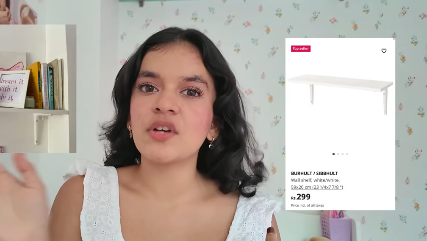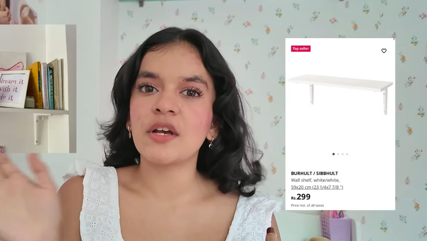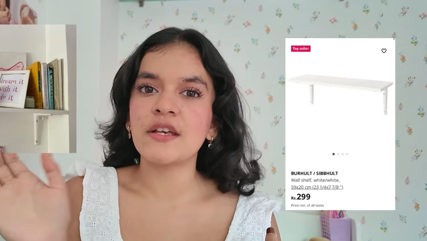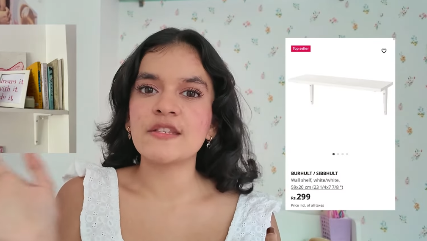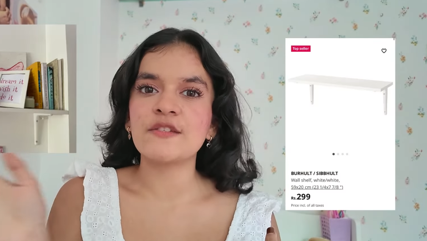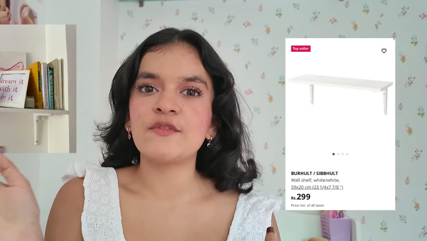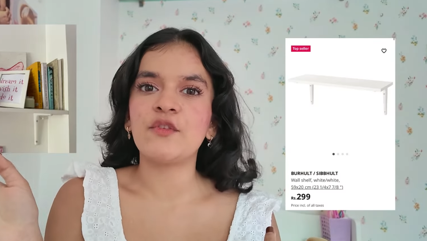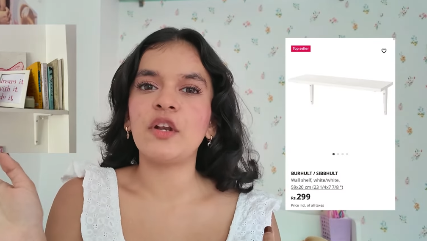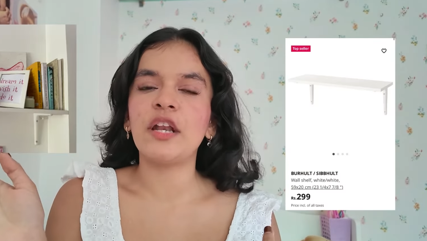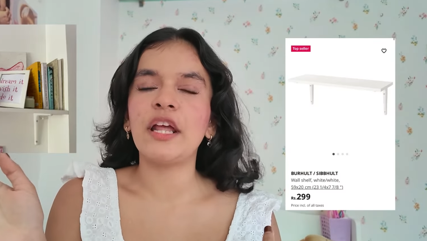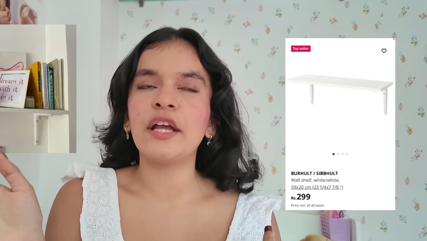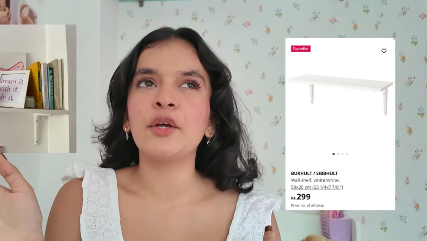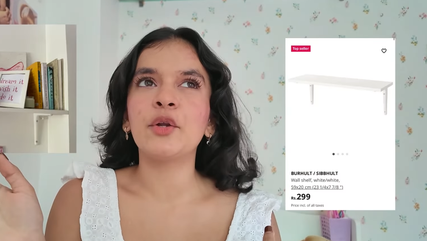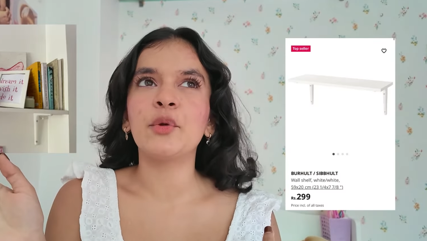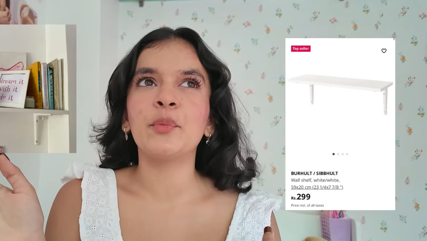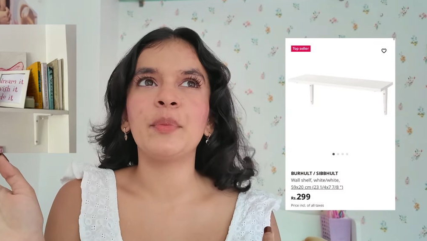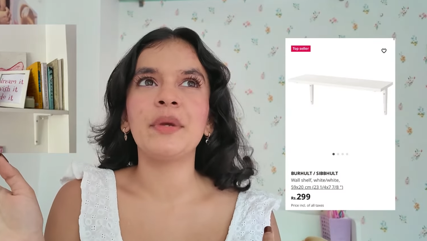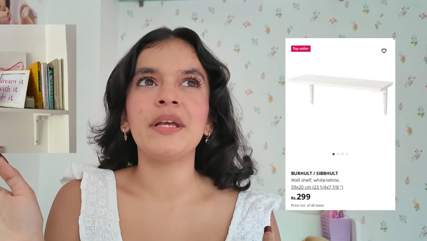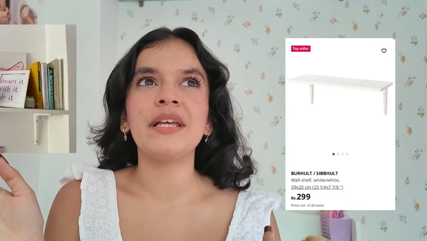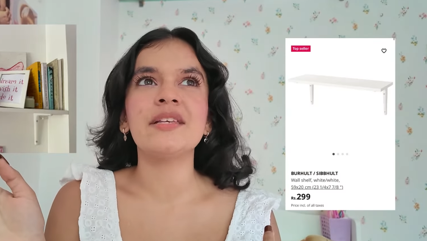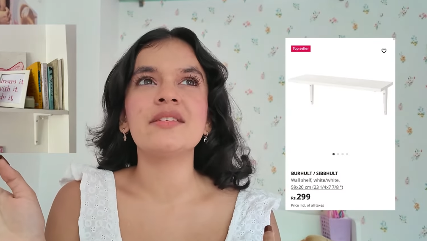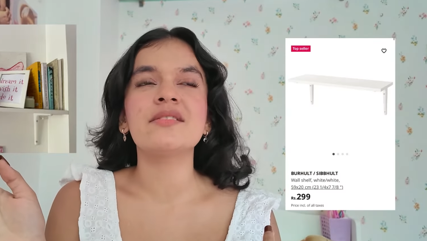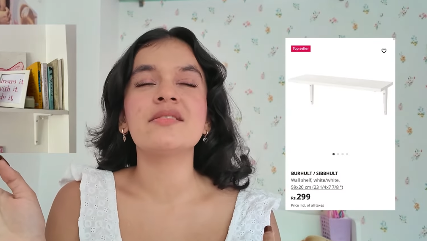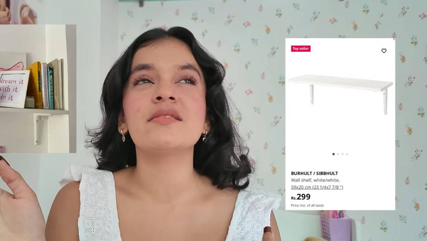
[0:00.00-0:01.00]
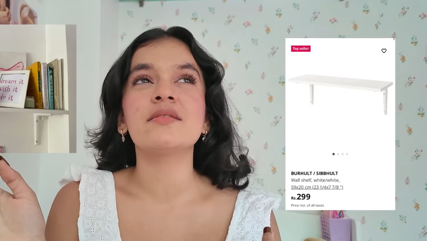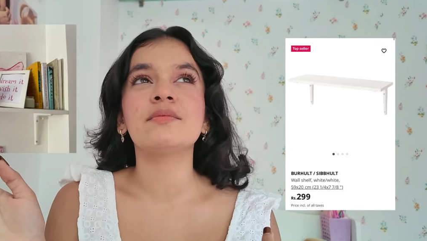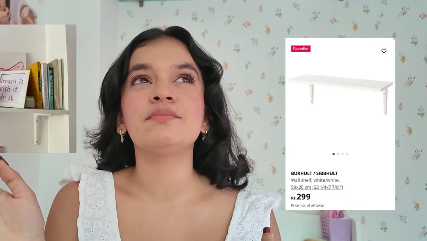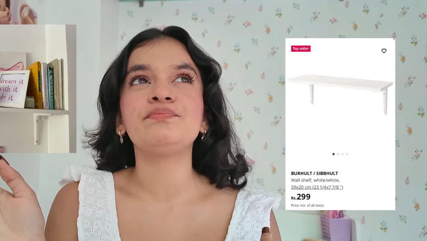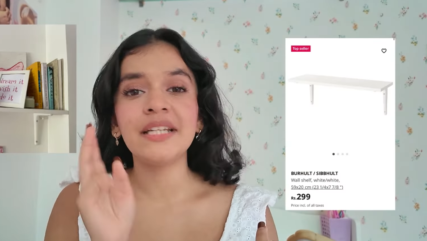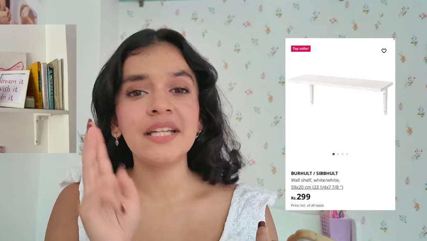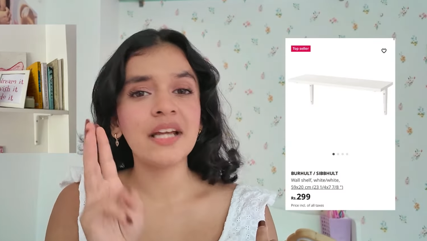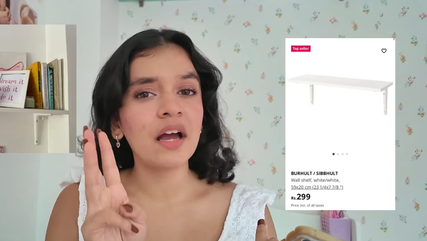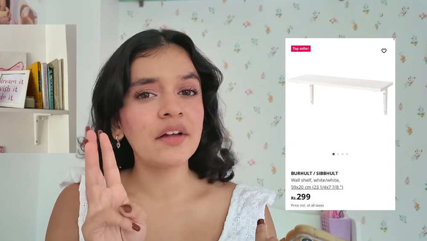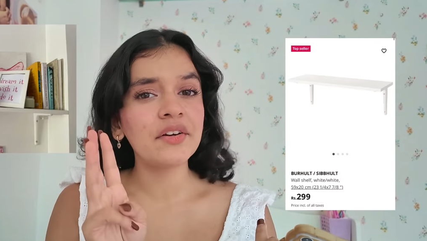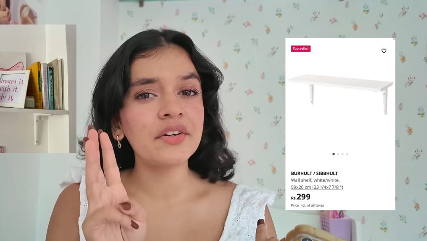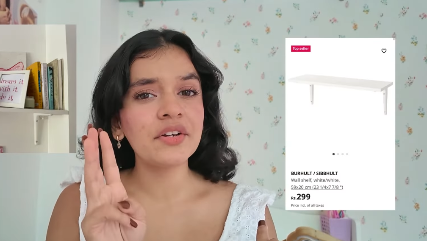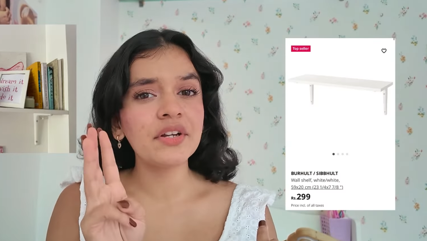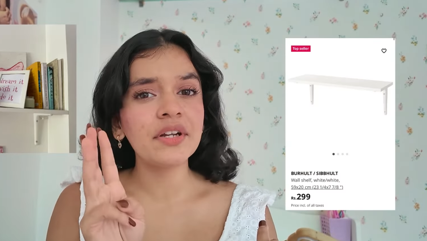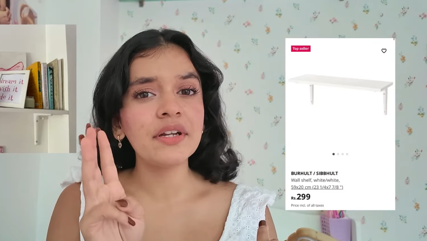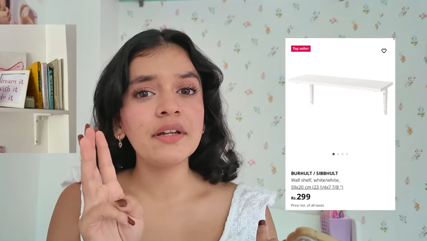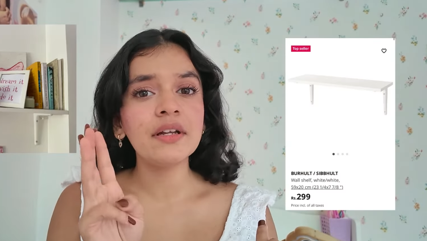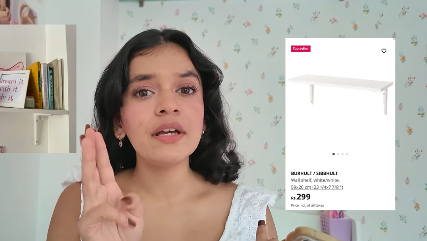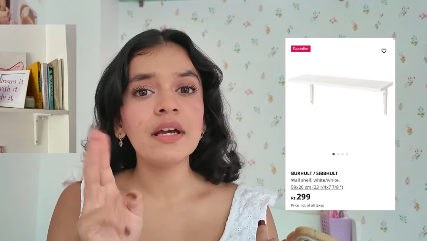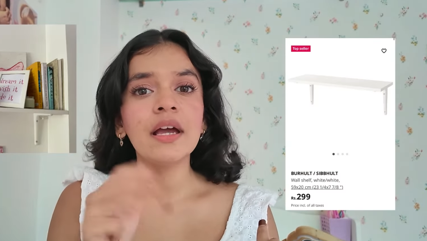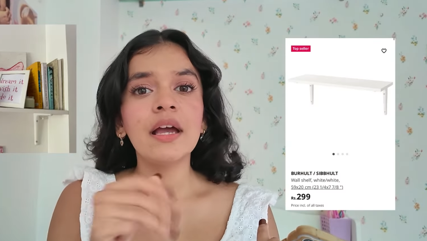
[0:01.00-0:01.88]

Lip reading: just for like rupees 300.